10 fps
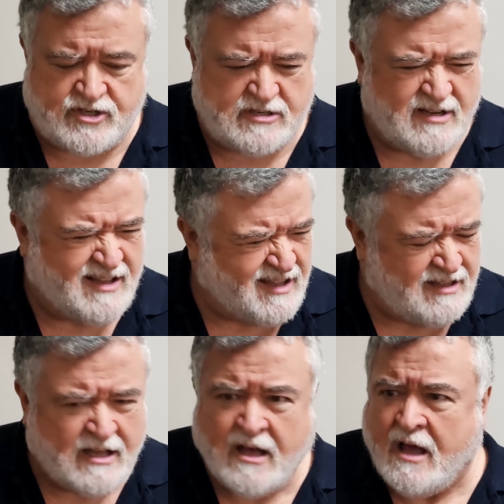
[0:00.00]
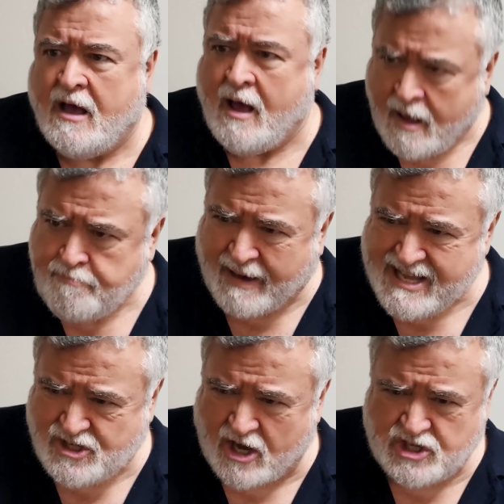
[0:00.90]
Huh? But he's
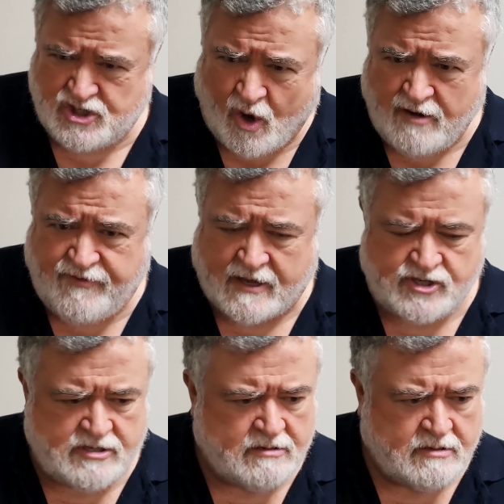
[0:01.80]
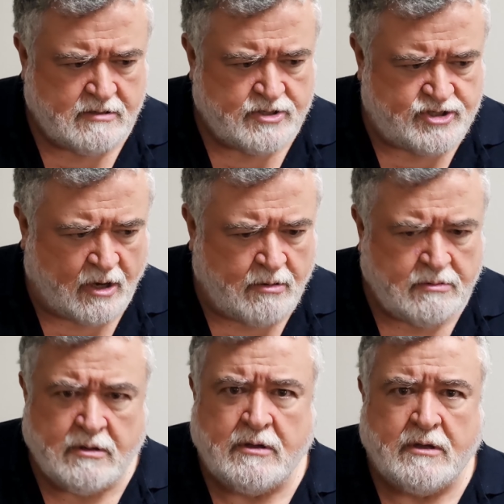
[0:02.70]
got a swordfish. So?
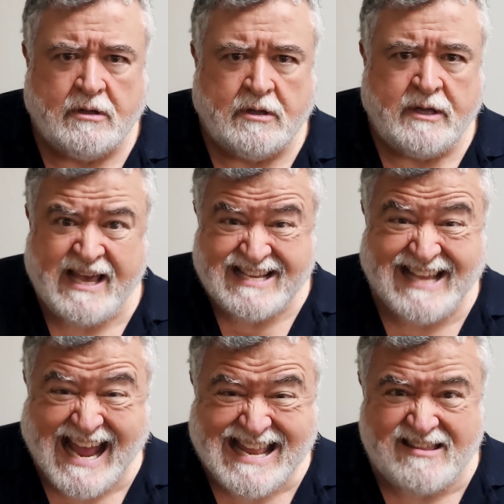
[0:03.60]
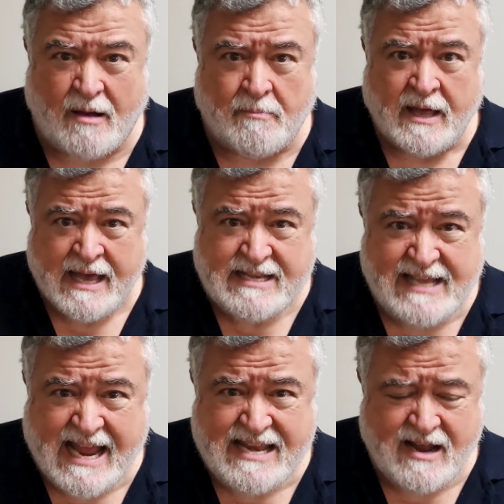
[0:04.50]
He's eating them.
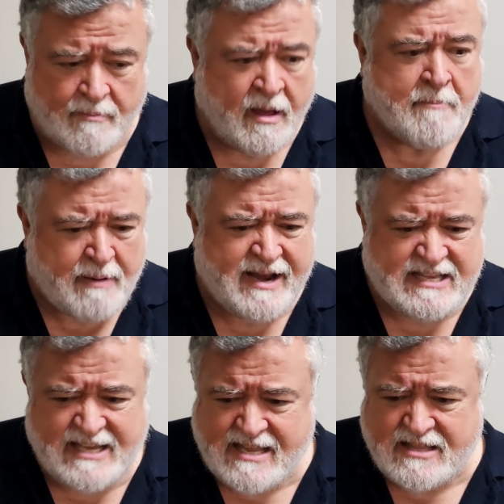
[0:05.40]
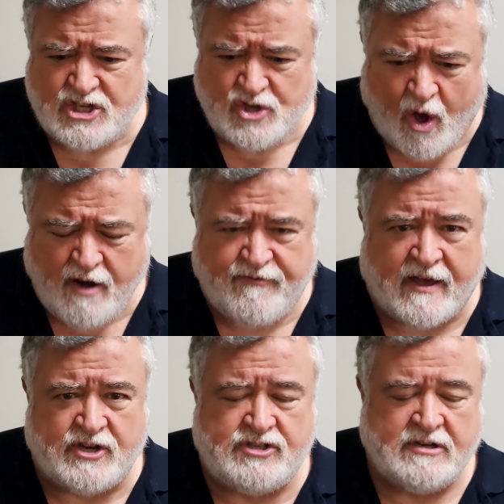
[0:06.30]
But he's eating a
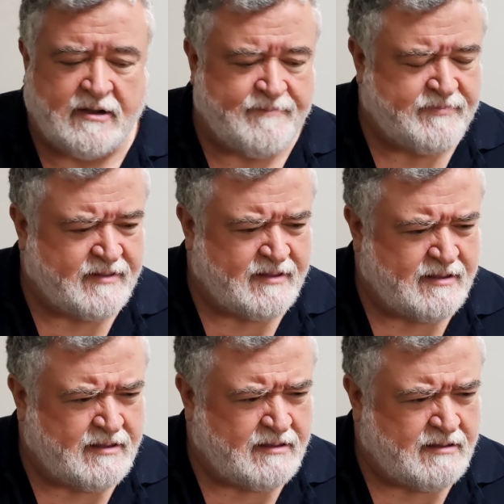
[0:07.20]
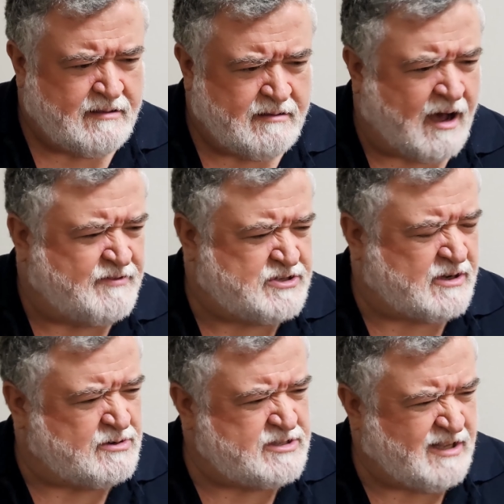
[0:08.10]
swordfish. Officer
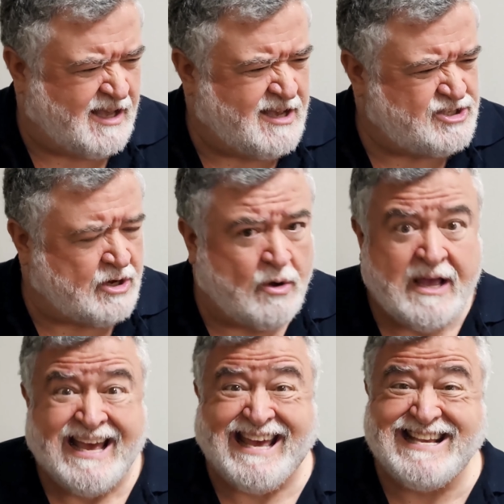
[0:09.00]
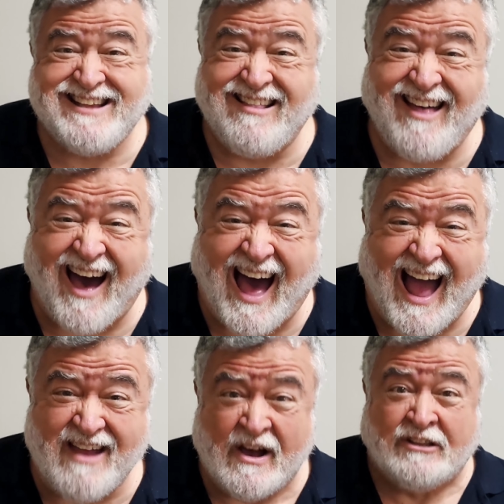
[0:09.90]
goes, yeah, so? He's
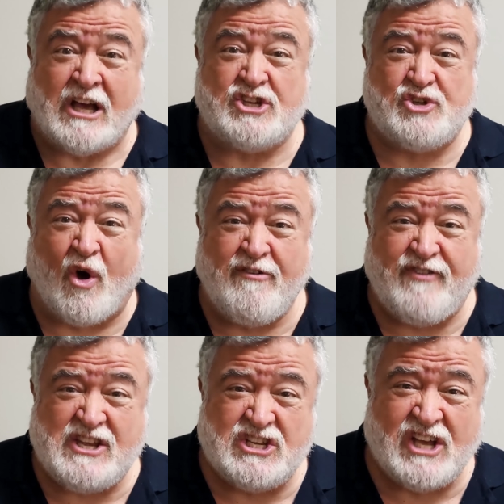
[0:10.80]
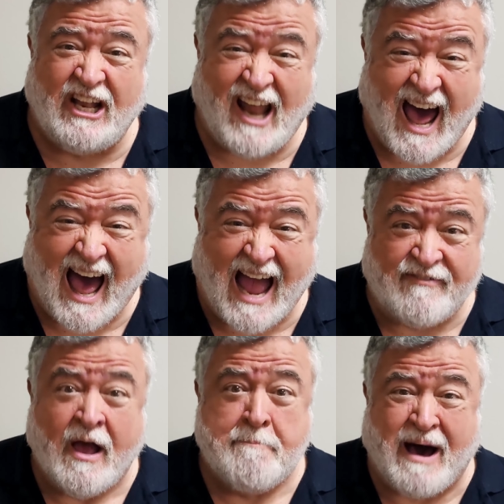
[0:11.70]
alive. The swordfish is alive.
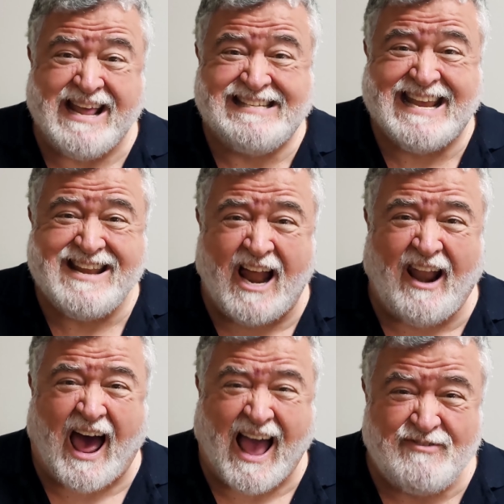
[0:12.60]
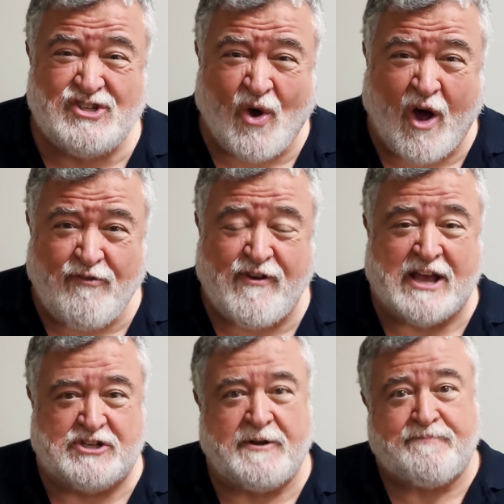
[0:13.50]
But he's eating a live
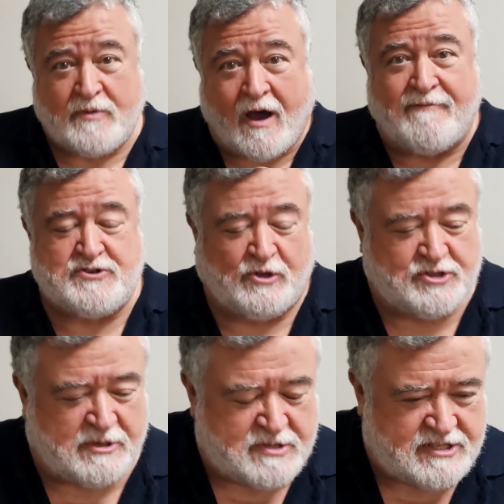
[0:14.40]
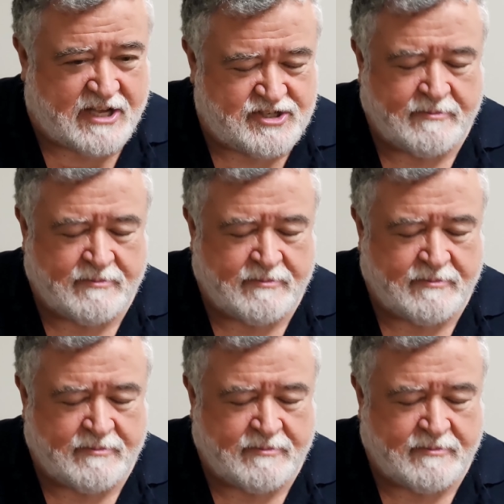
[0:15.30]
swordfish. Officer looks at him and says,